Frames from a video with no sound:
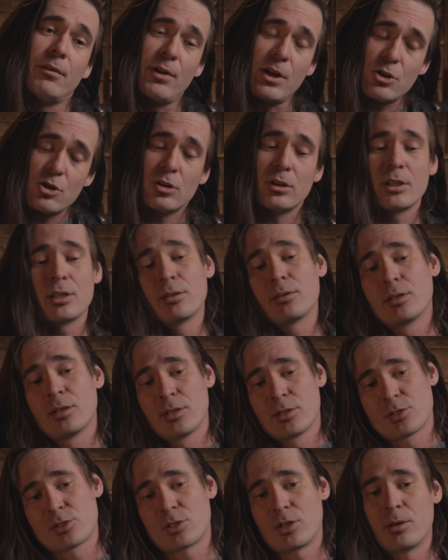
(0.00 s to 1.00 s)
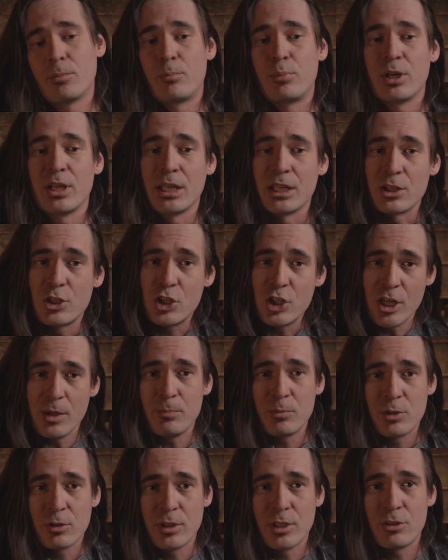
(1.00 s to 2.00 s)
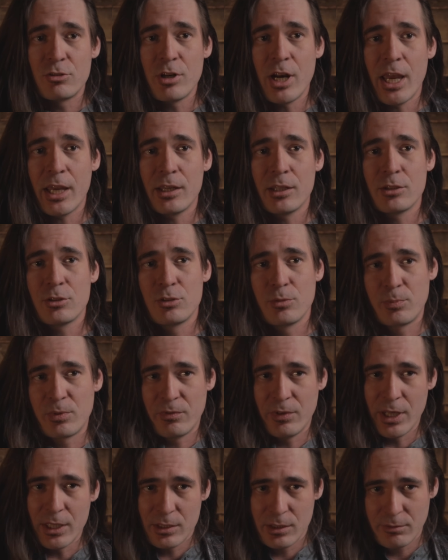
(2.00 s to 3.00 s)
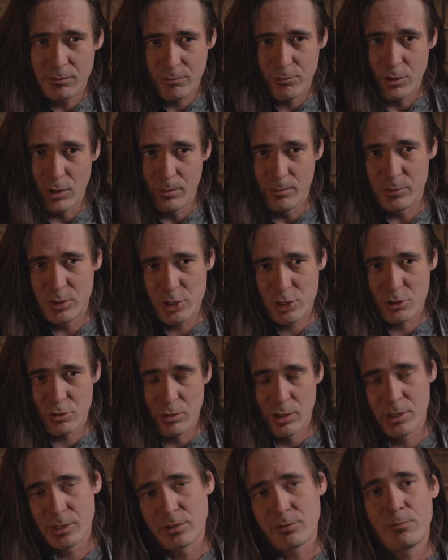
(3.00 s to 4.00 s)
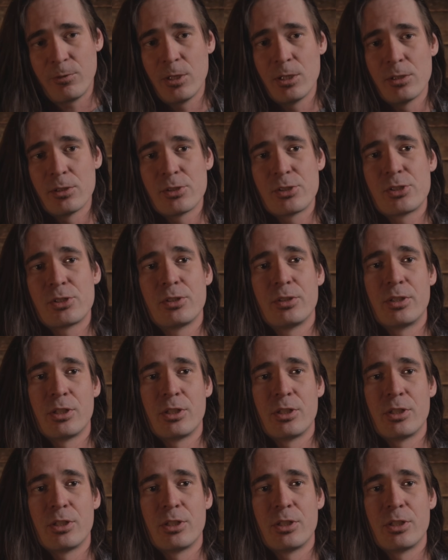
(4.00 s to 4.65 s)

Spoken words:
eventually start bringing sheep to the dragon to prevent him from destroying the fields.